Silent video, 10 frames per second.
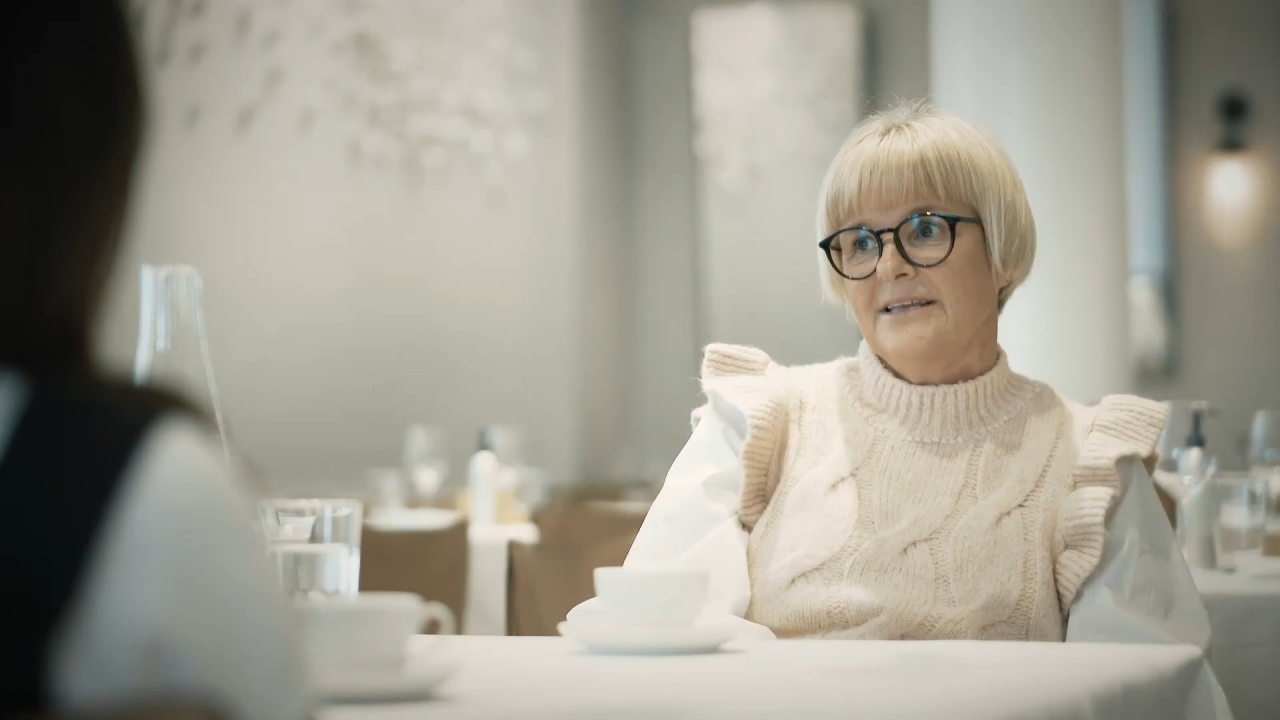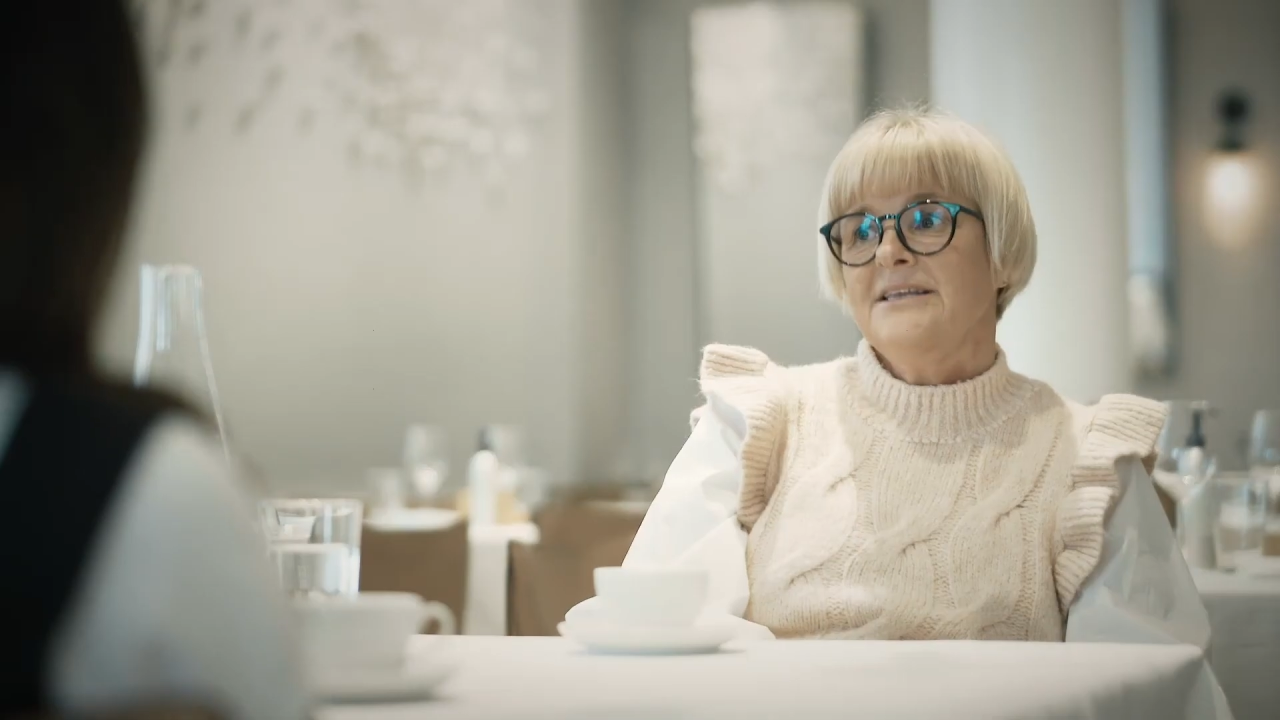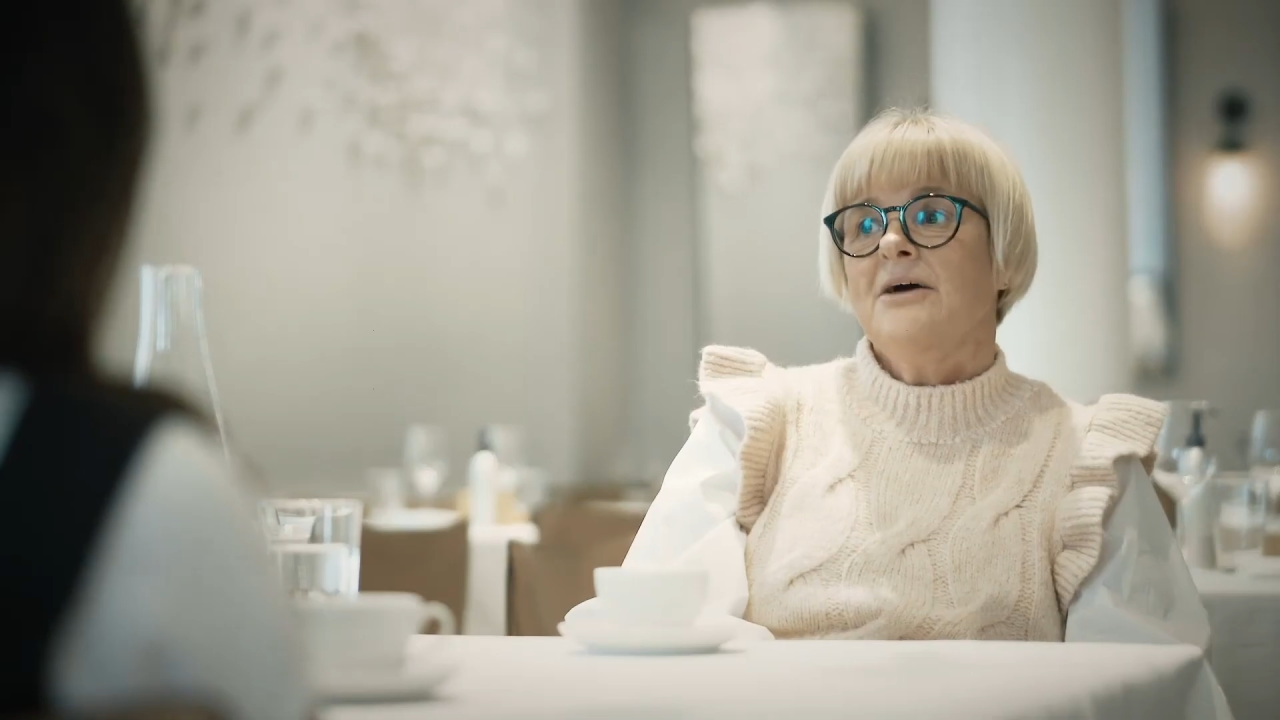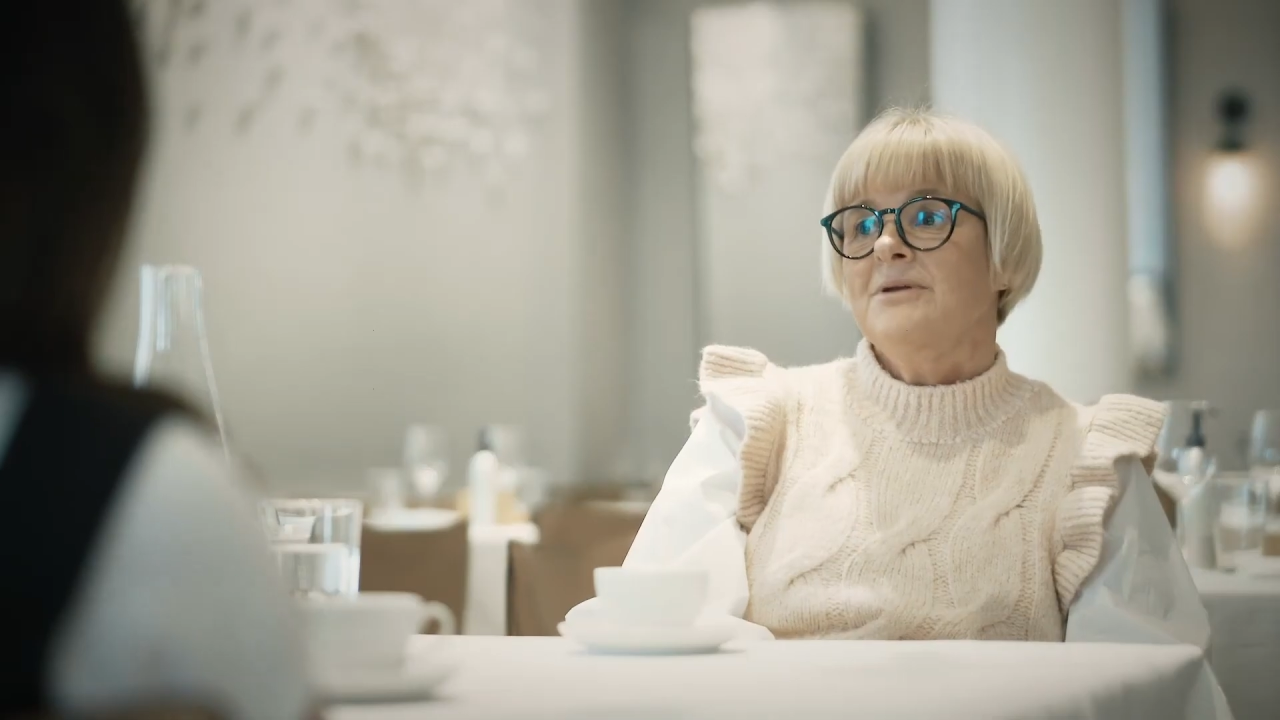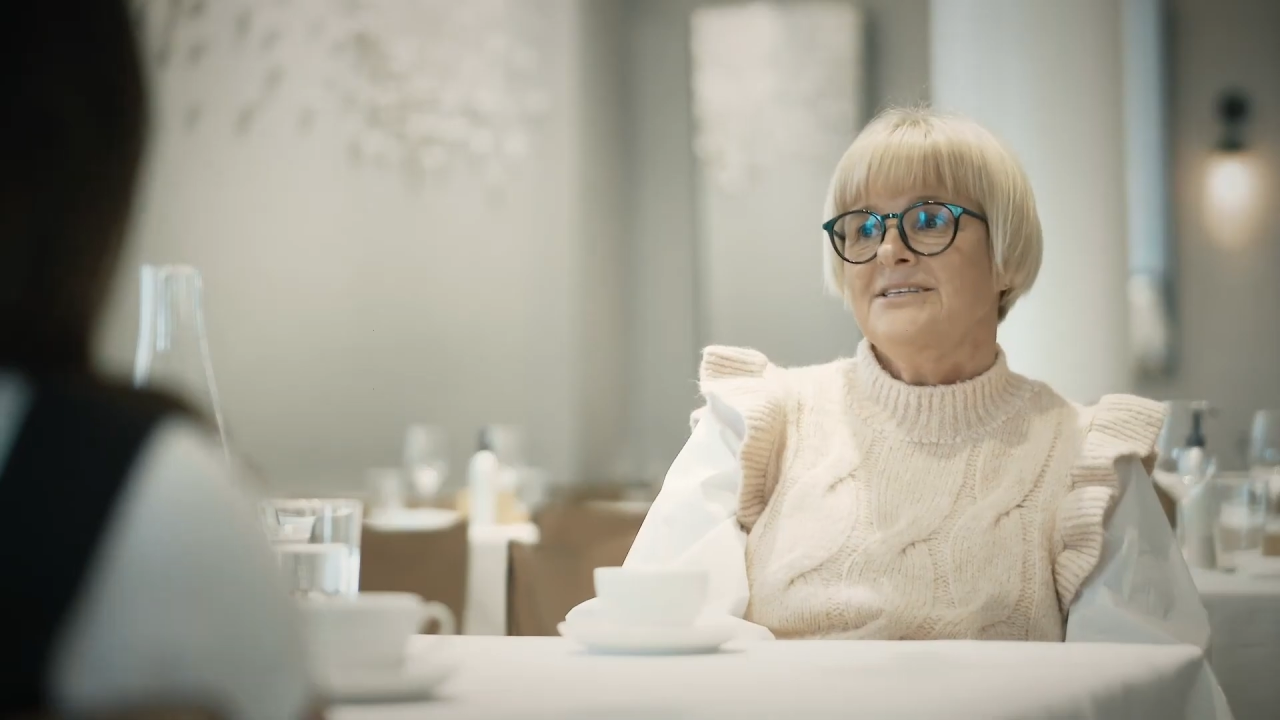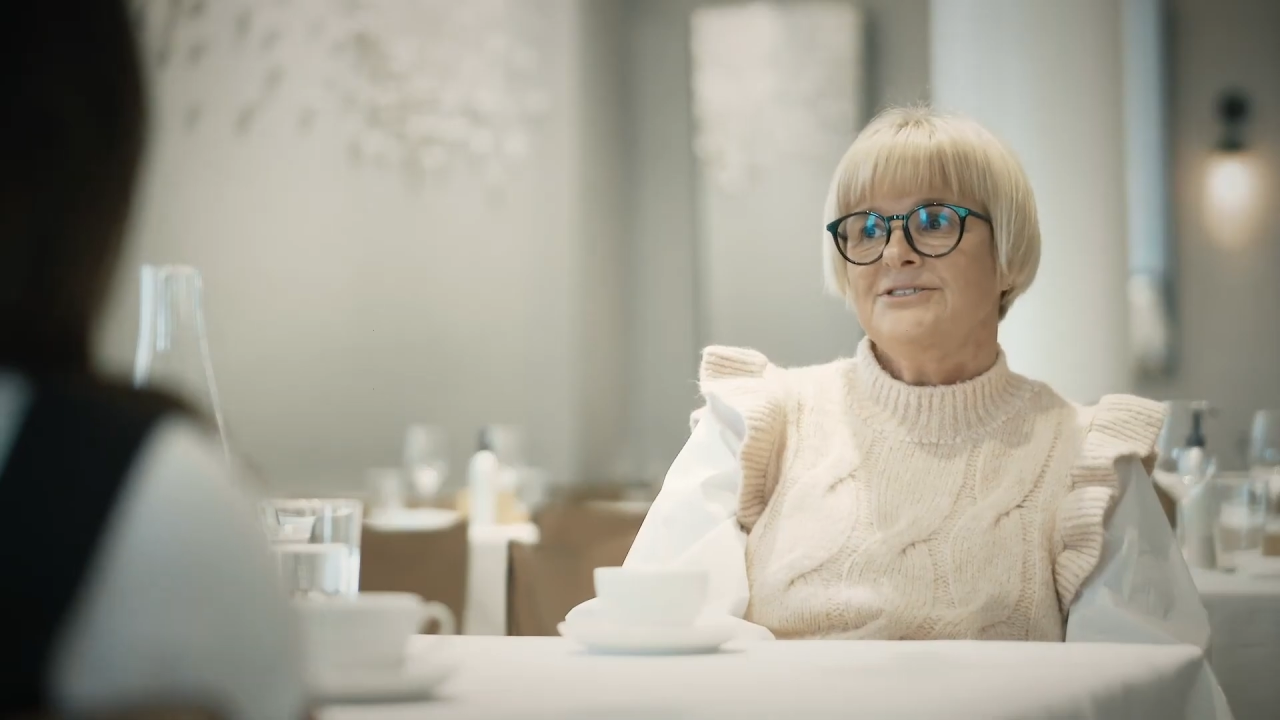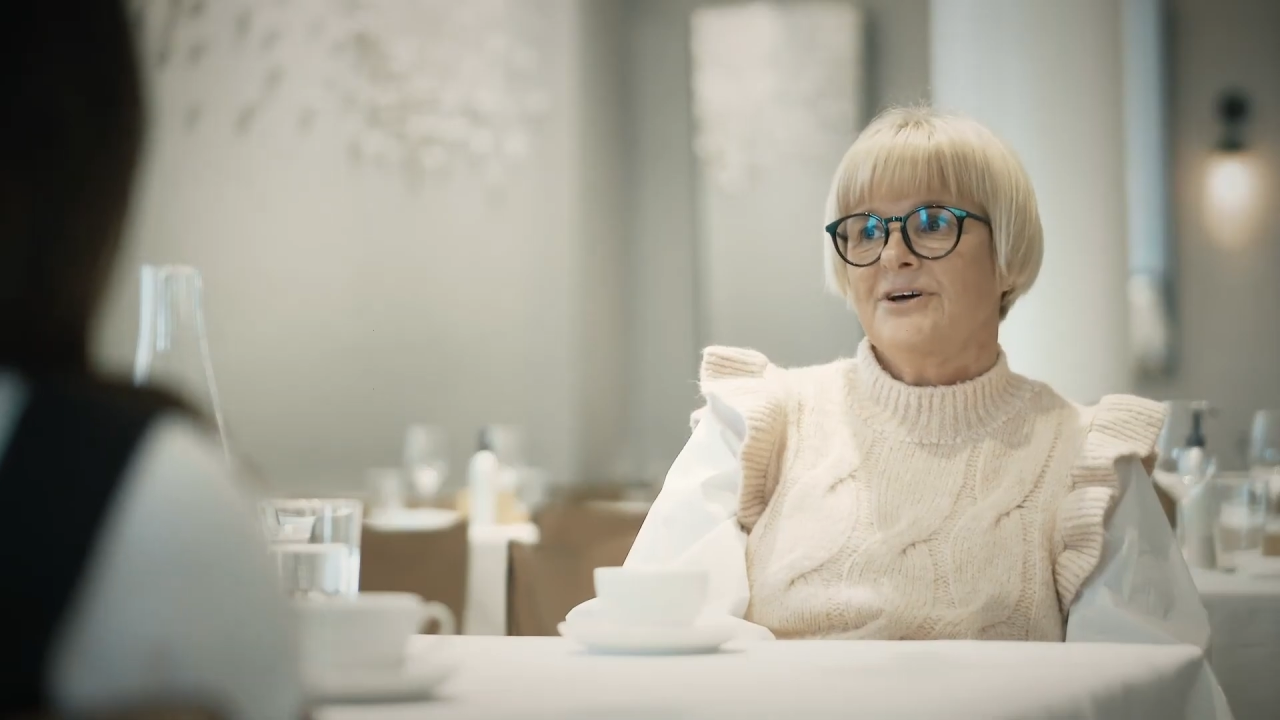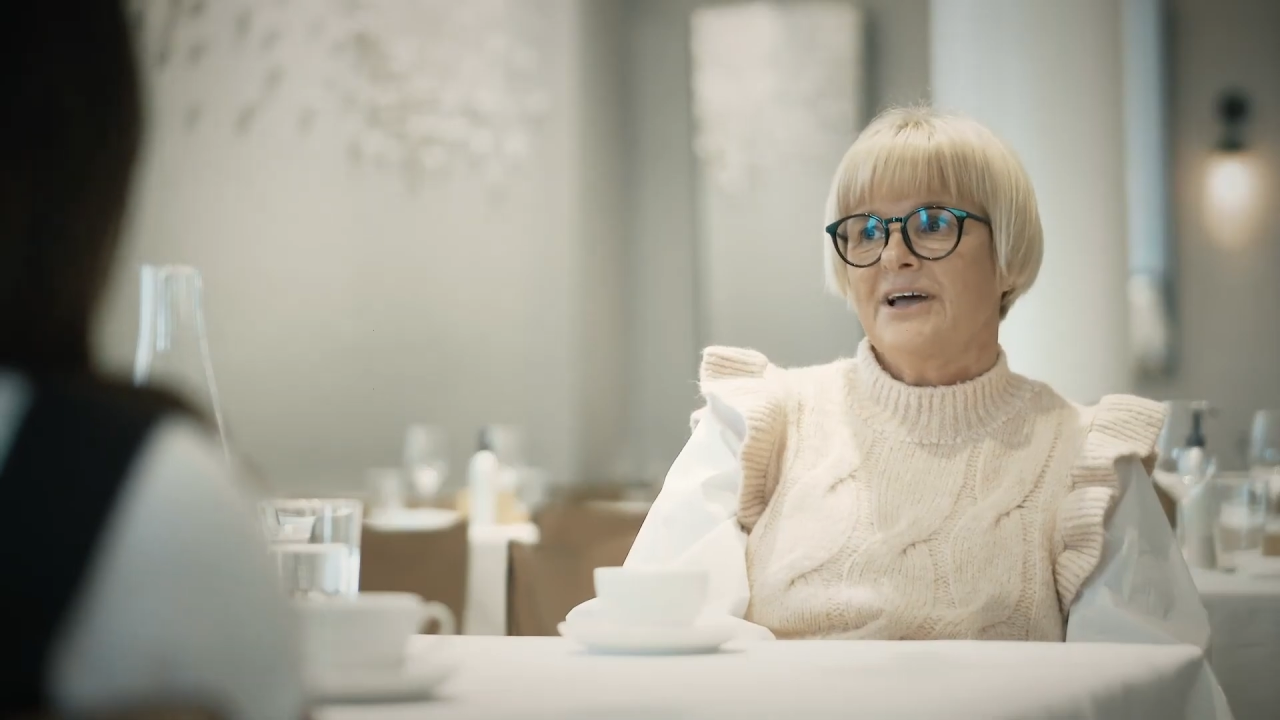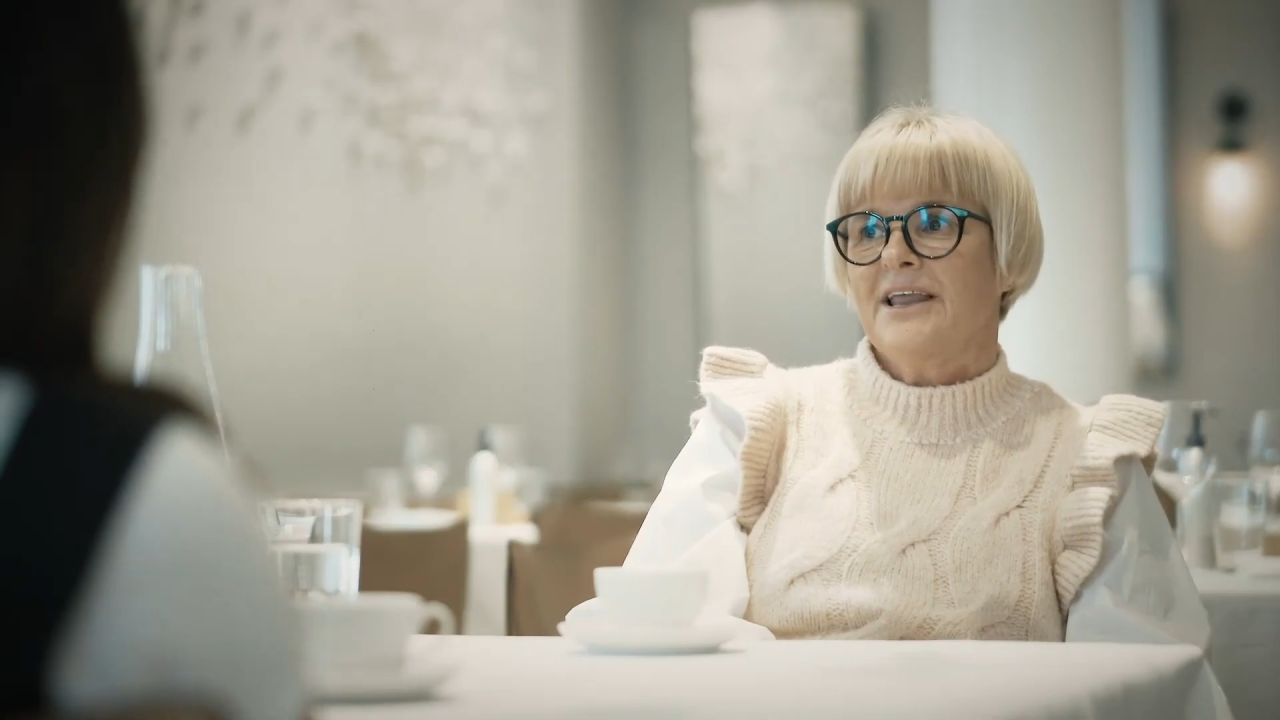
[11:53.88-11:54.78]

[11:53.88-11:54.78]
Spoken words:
No, and it's not.